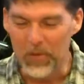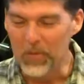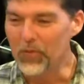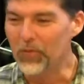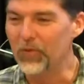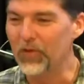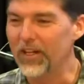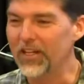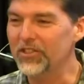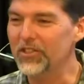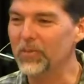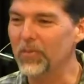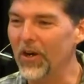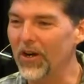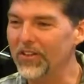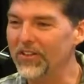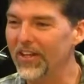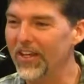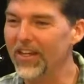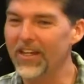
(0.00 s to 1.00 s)
people forget your
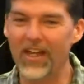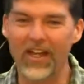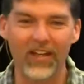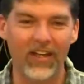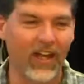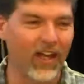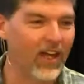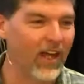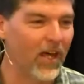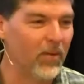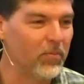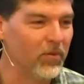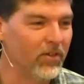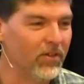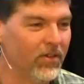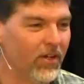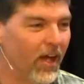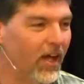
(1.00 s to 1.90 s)
birthday. Had that happen?